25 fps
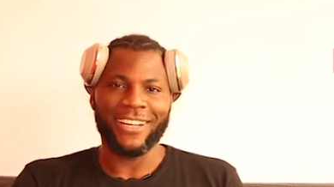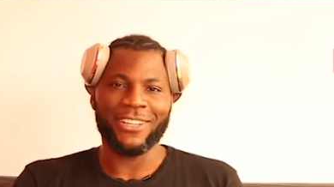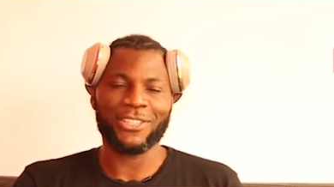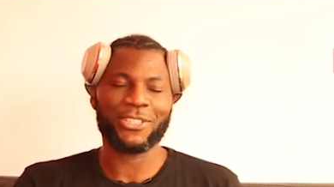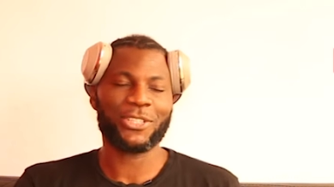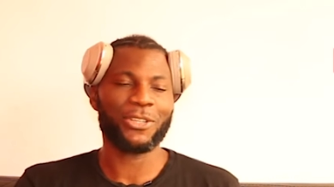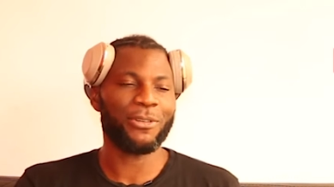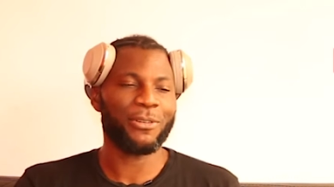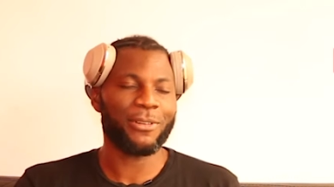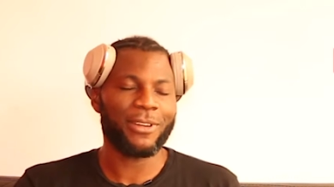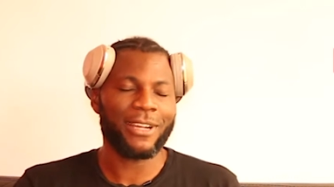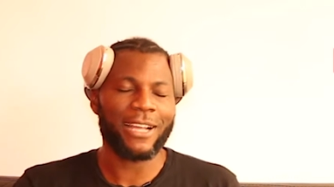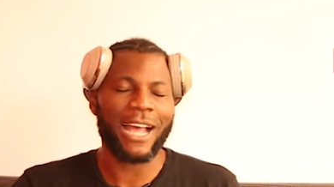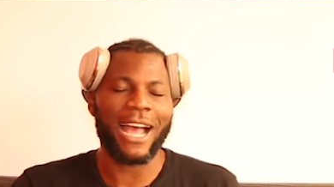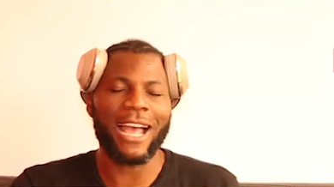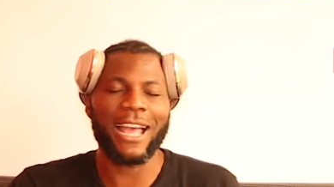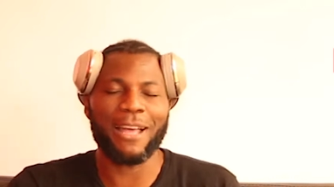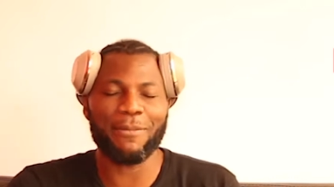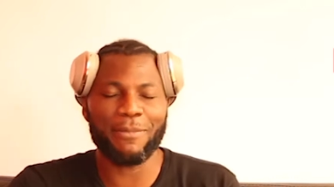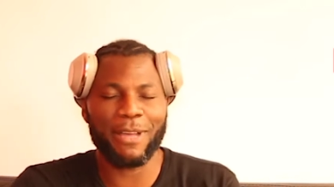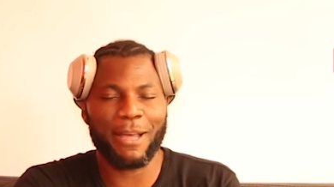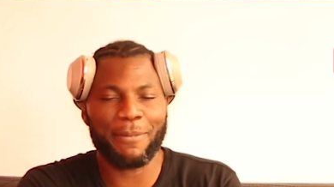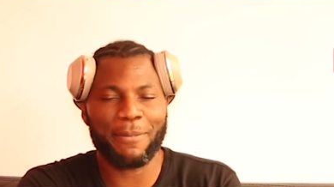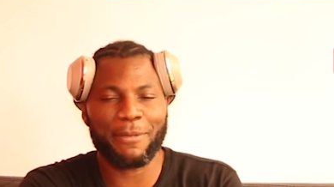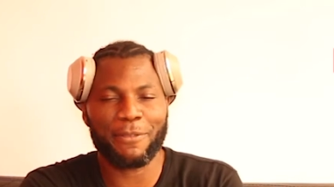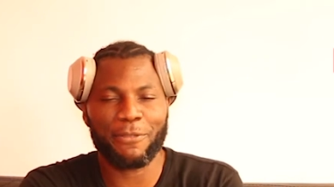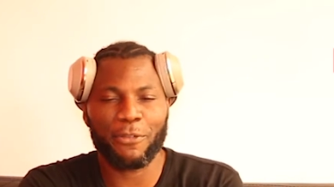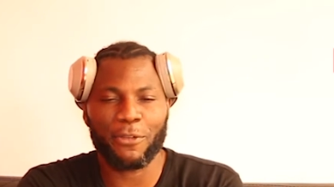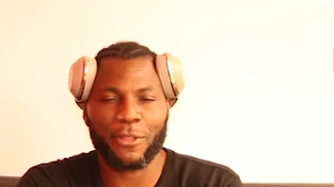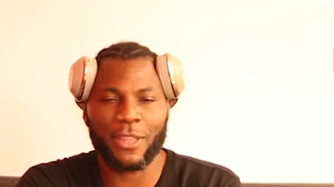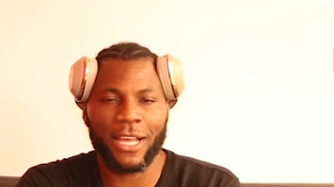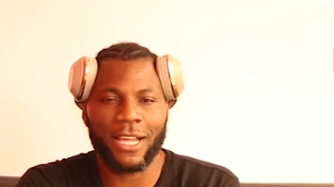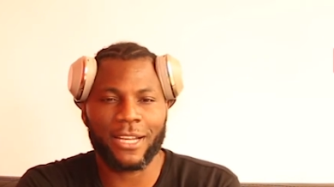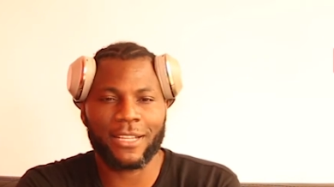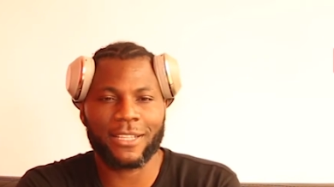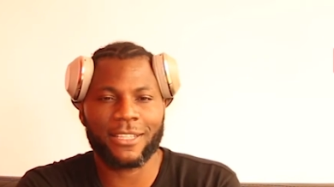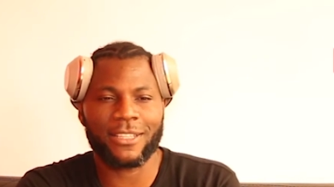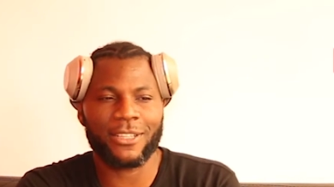so I am happy for
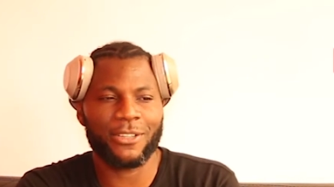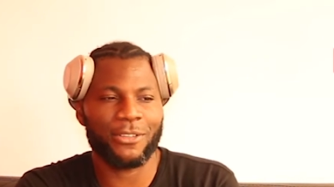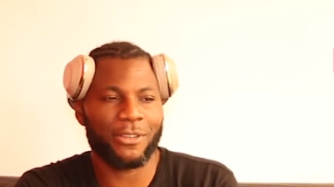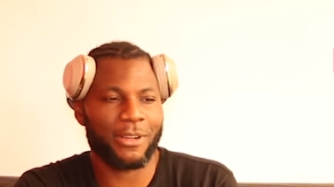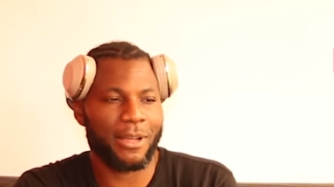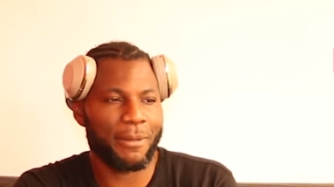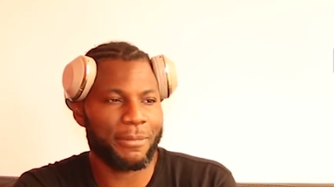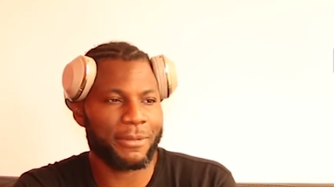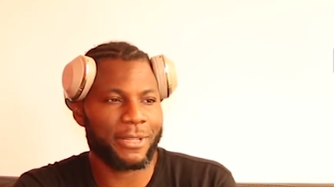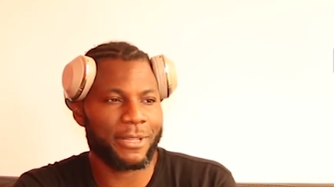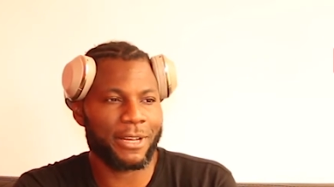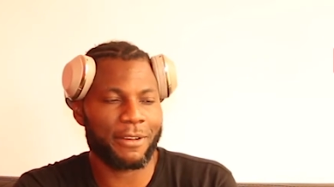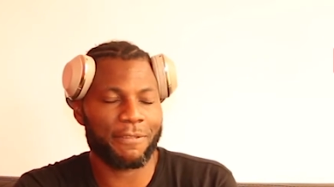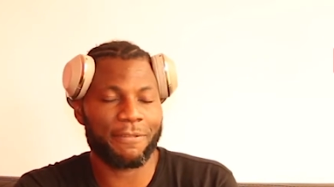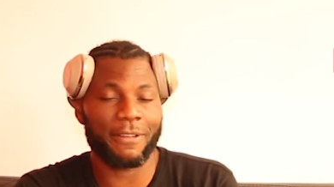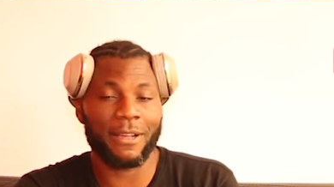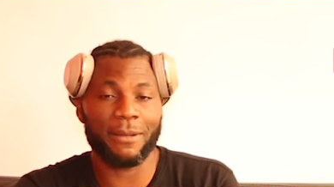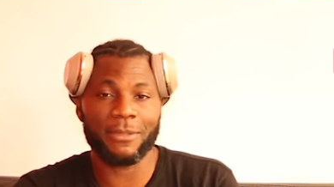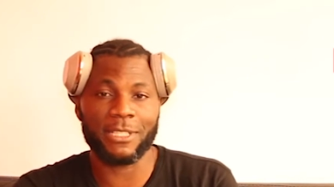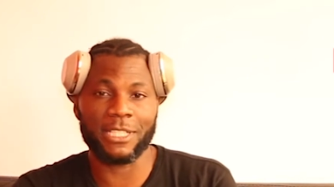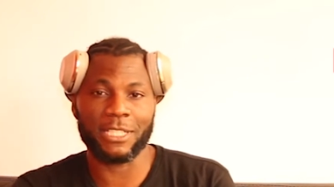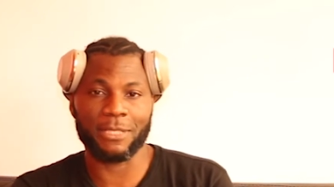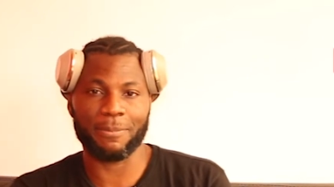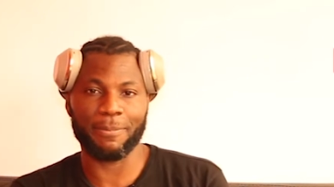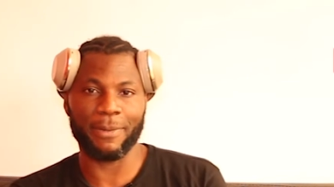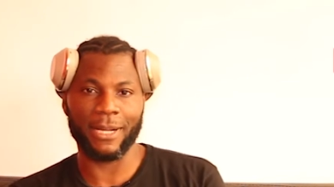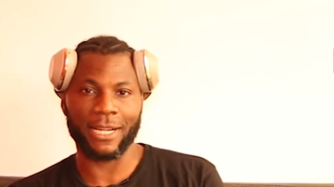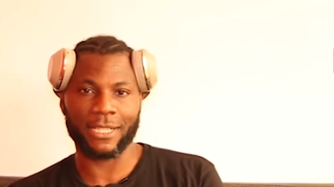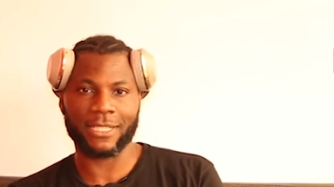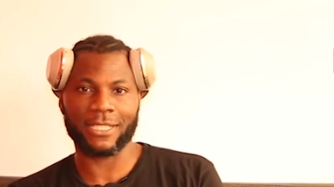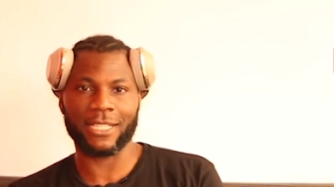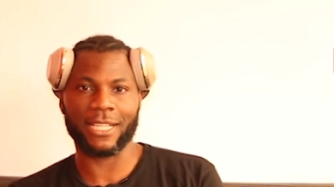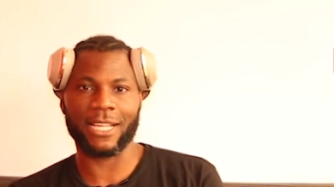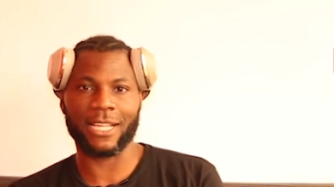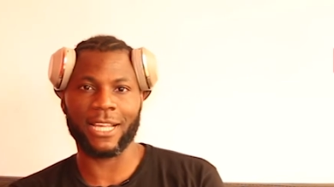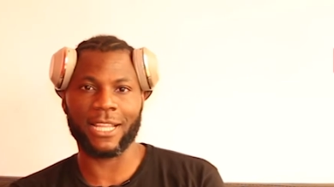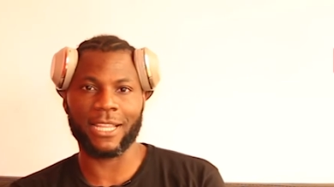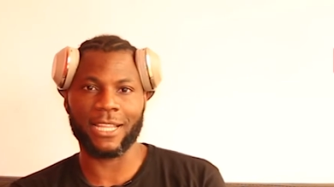that, you know, happy that the family is back
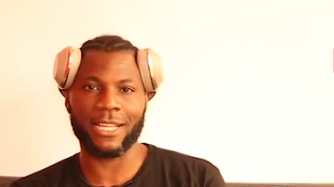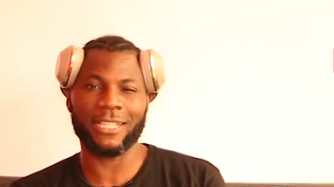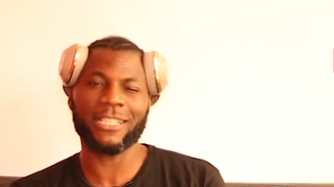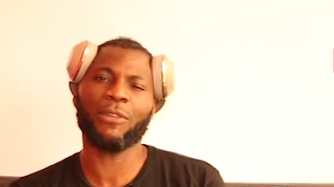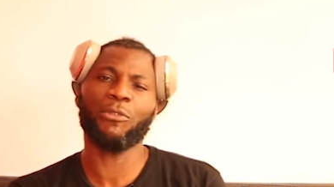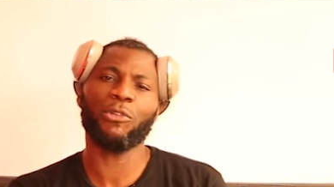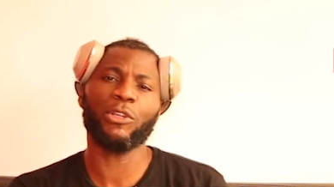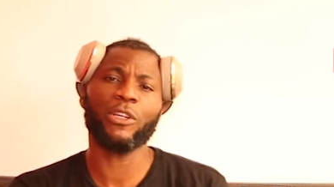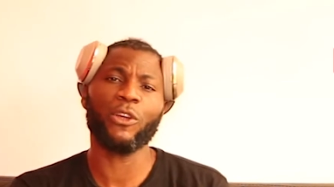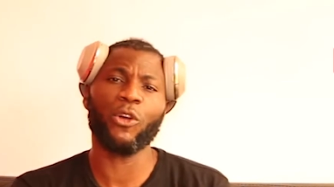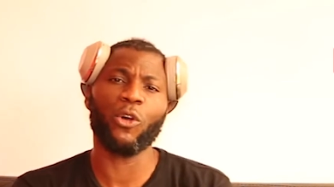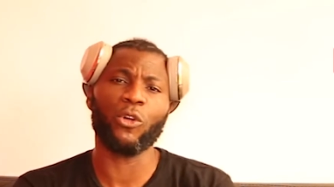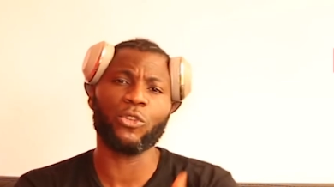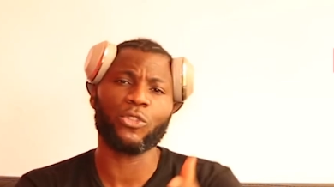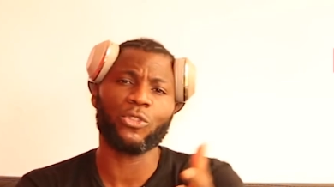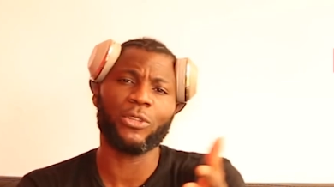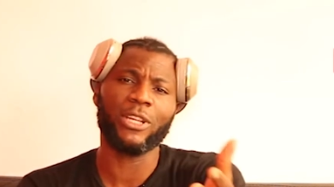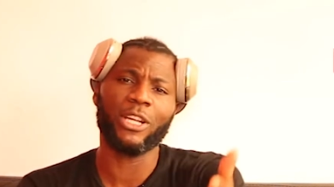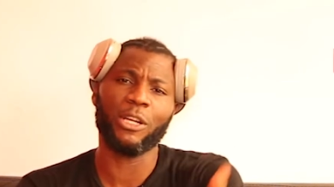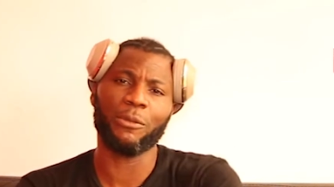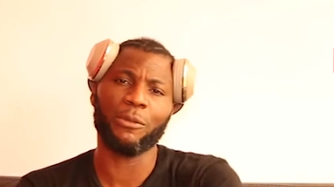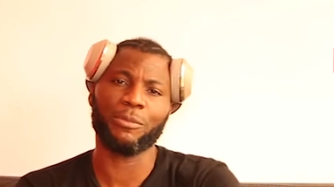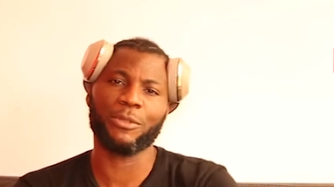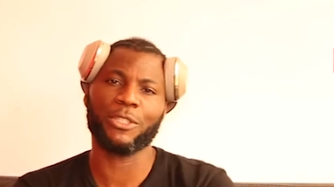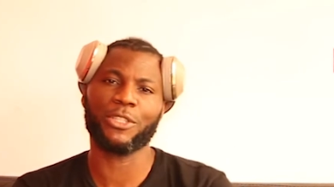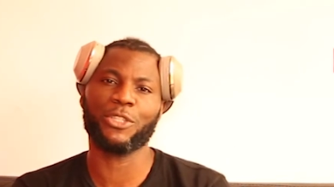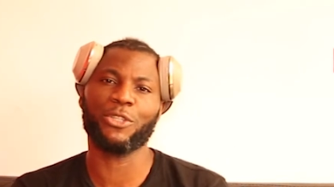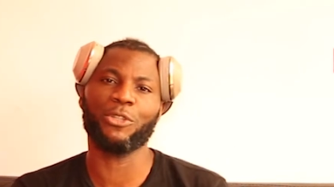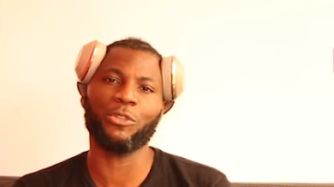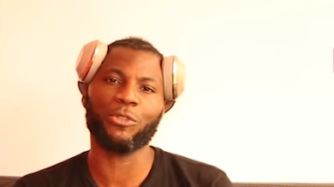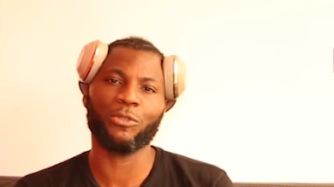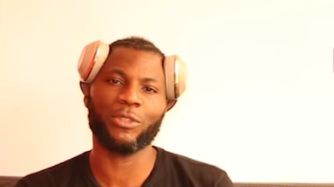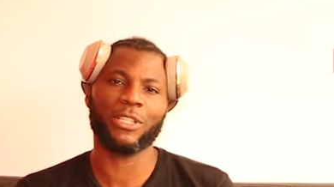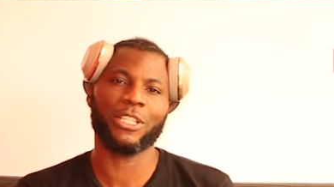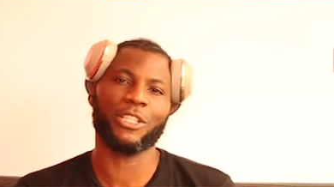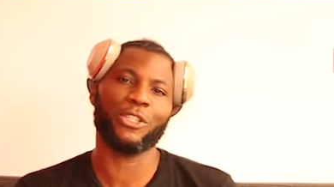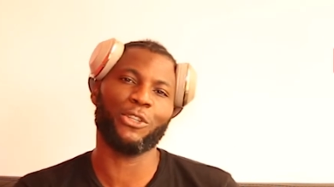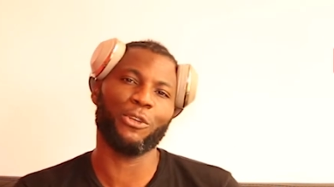together. It will also help the
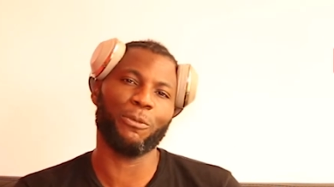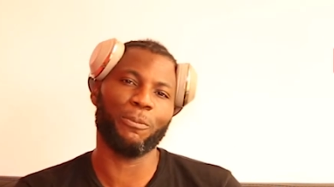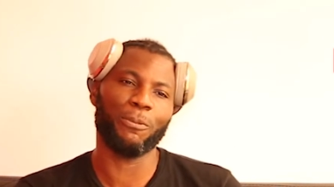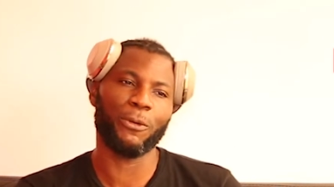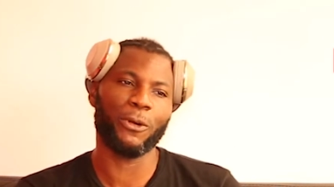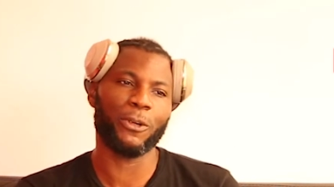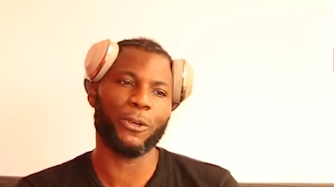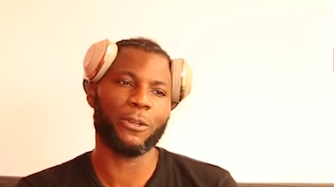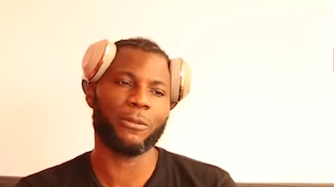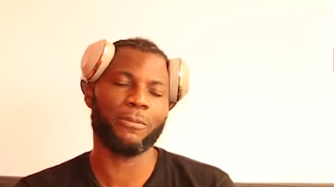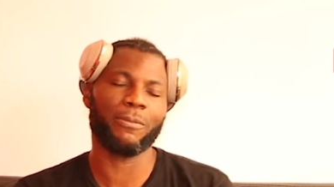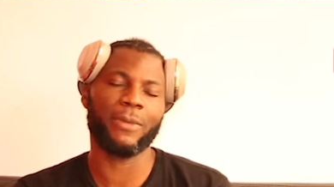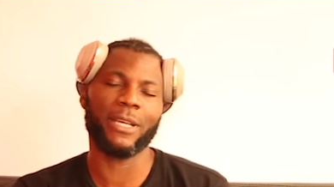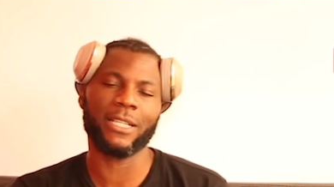children, you know, bond